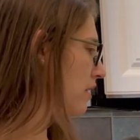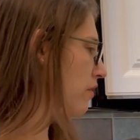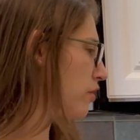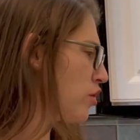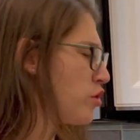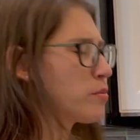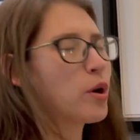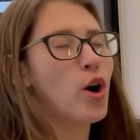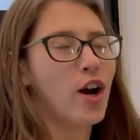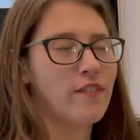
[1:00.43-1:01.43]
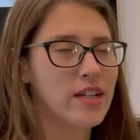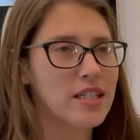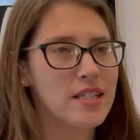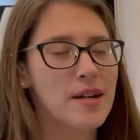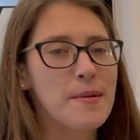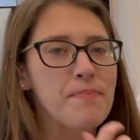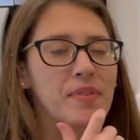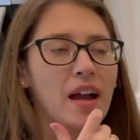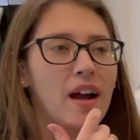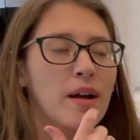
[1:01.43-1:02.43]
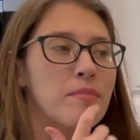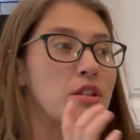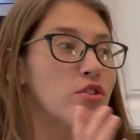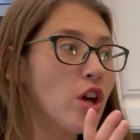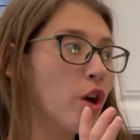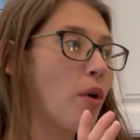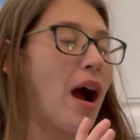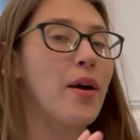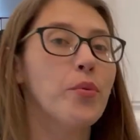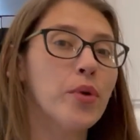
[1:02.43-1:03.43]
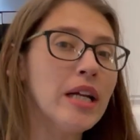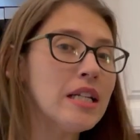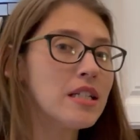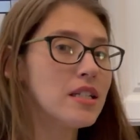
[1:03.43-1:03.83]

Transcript: the NutriMill Harvest. So I went